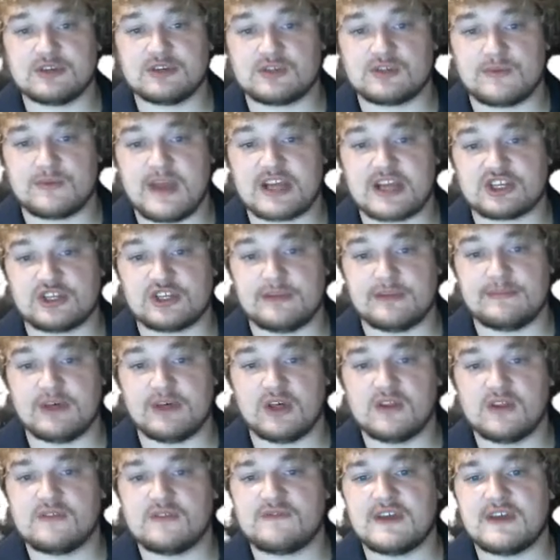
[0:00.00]
we actually
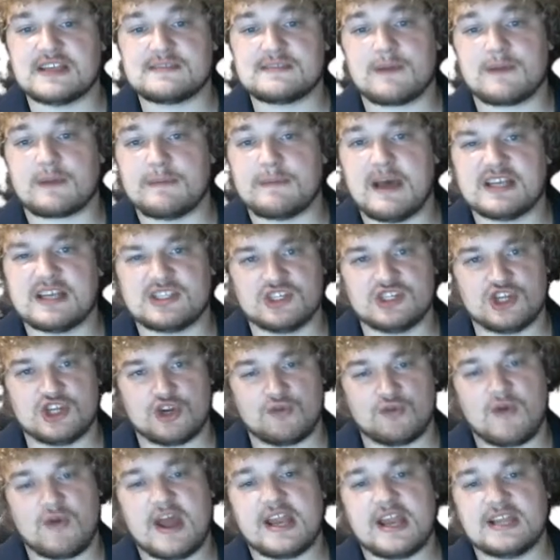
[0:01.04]
build Facebook Messenger
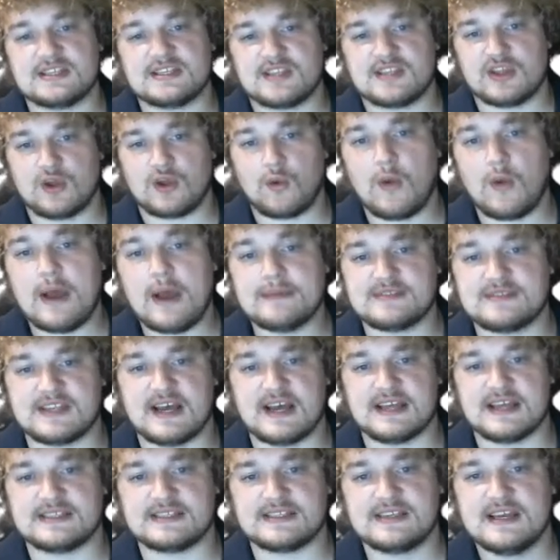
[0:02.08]
right into their
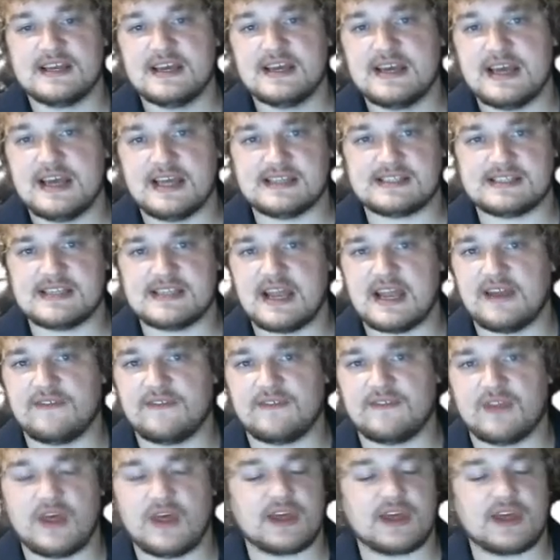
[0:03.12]
websites instead of there